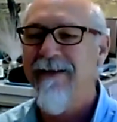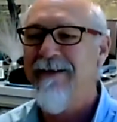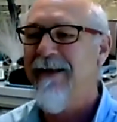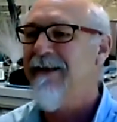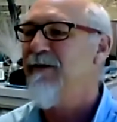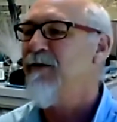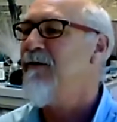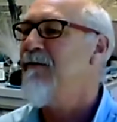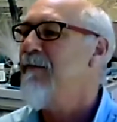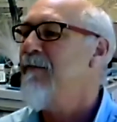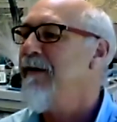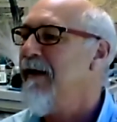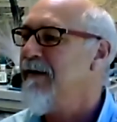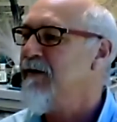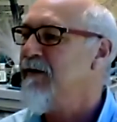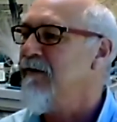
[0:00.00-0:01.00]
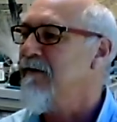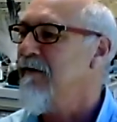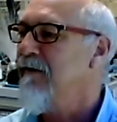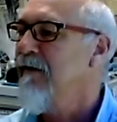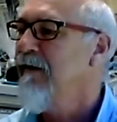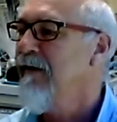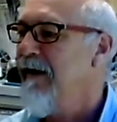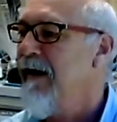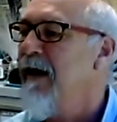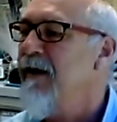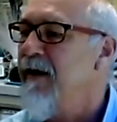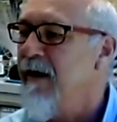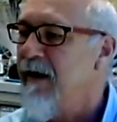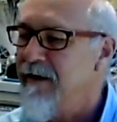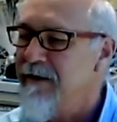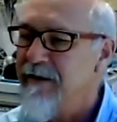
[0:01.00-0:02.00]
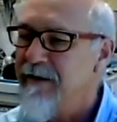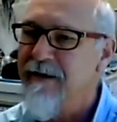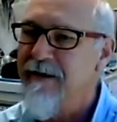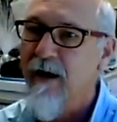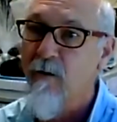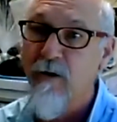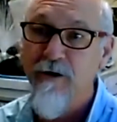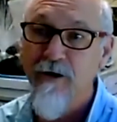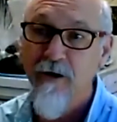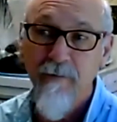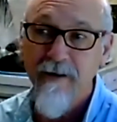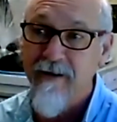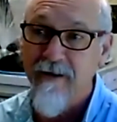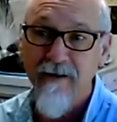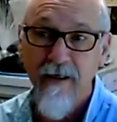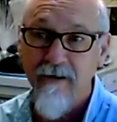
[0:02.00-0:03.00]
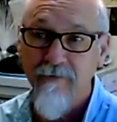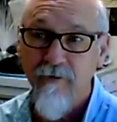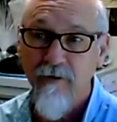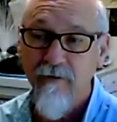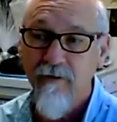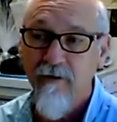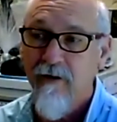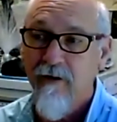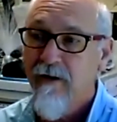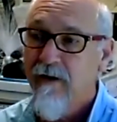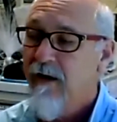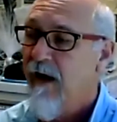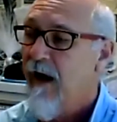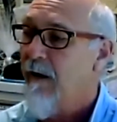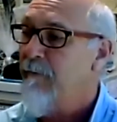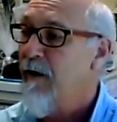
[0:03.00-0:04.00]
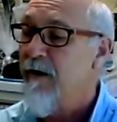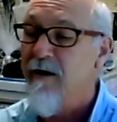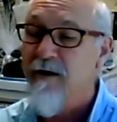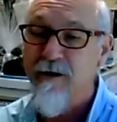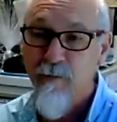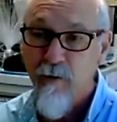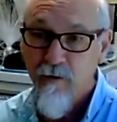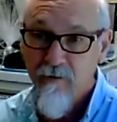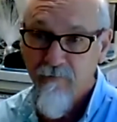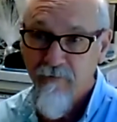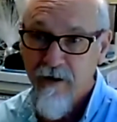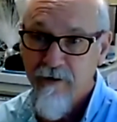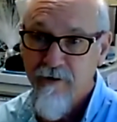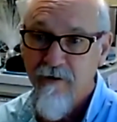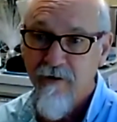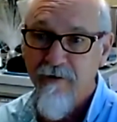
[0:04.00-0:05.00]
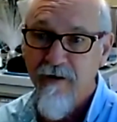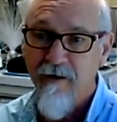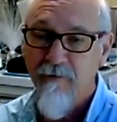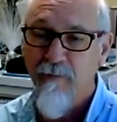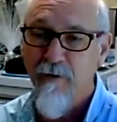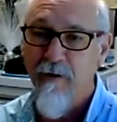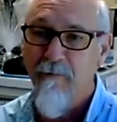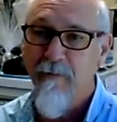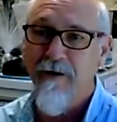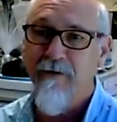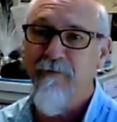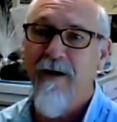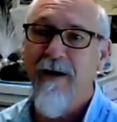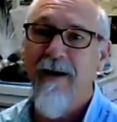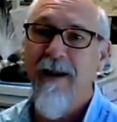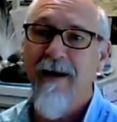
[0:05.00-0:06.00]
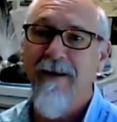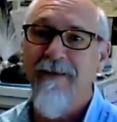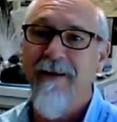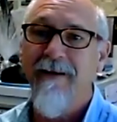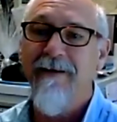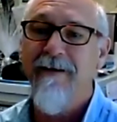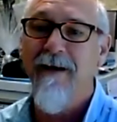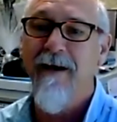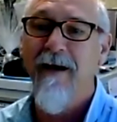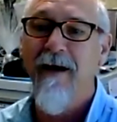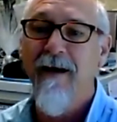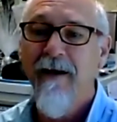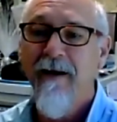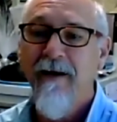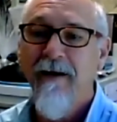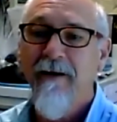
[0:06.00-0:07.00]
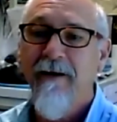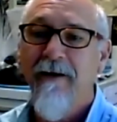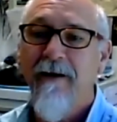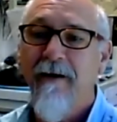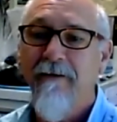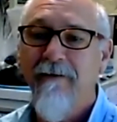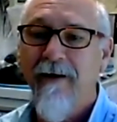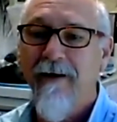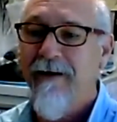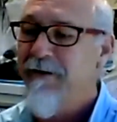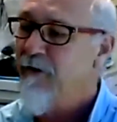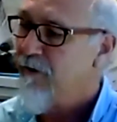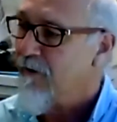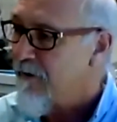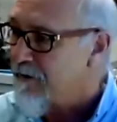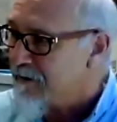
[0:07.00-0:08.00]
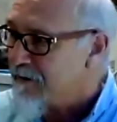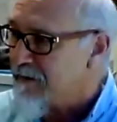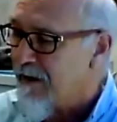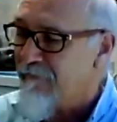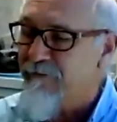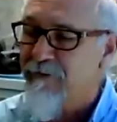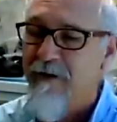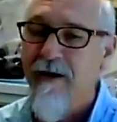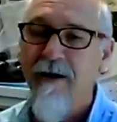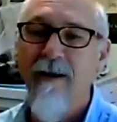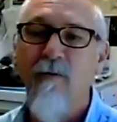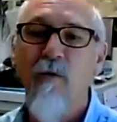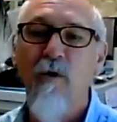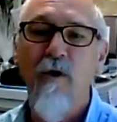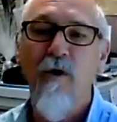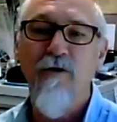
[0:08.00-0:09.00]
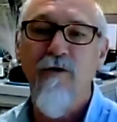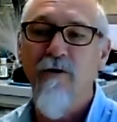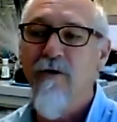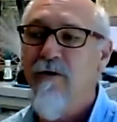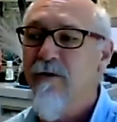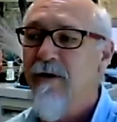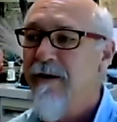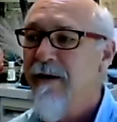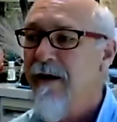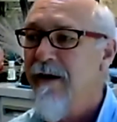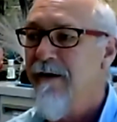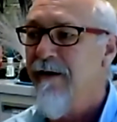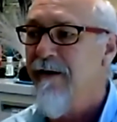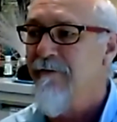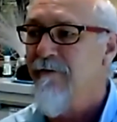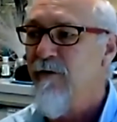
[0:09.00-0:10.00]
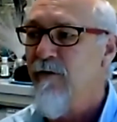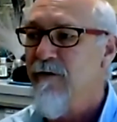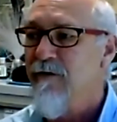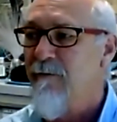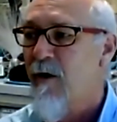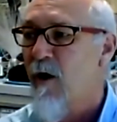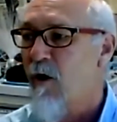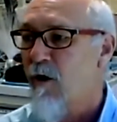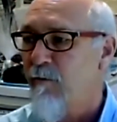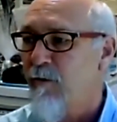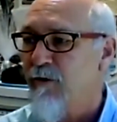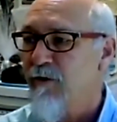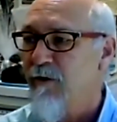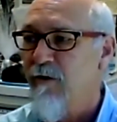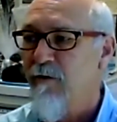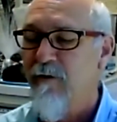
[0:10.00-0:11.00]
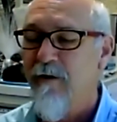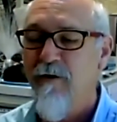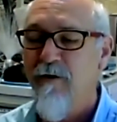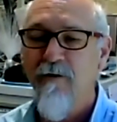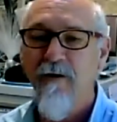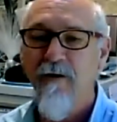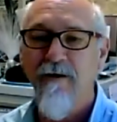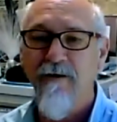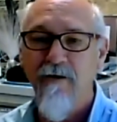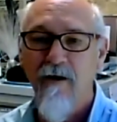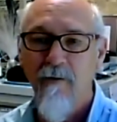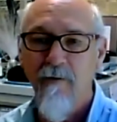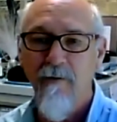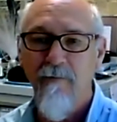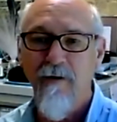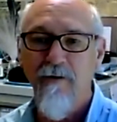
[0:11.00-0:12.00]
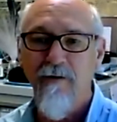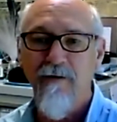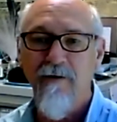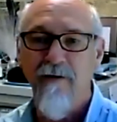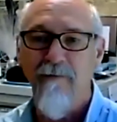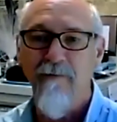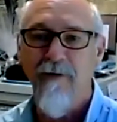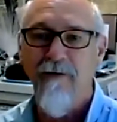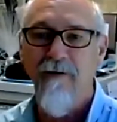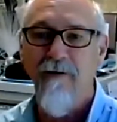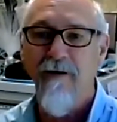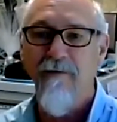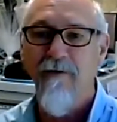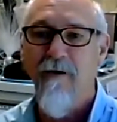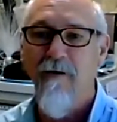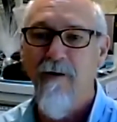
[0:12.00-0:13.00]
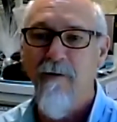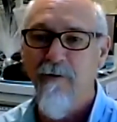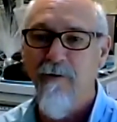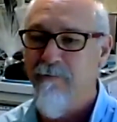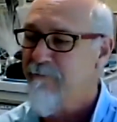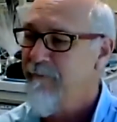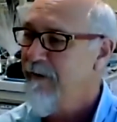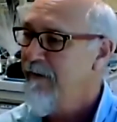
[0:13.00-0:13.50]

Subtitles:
that's all. That's good. Key thing is that I want you to be successful. I'm not going to spoon feed you. I think you pretty much figured out that you've got lots of stuff there to work through, and then of course I'm horrible to you when you do the assignment because I give you horrible